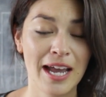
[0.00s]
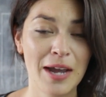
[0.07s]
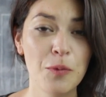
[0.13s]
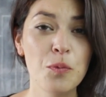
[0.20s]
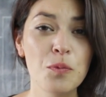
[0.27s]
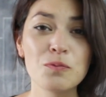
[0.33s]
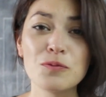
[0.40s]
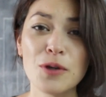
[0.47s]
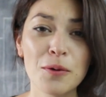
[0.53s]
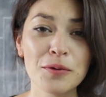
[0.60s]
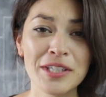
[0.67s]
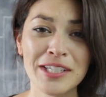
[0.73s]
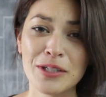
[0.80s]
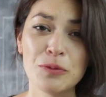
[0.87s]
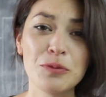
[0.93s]
I
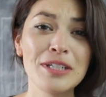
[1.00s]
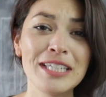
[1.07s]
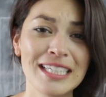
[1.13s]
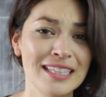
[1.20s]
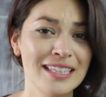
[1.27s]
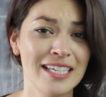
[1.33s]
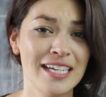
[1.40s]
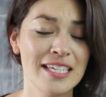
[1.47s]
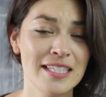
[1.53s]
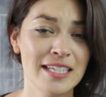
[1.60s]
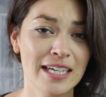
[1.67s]
don't think you need this.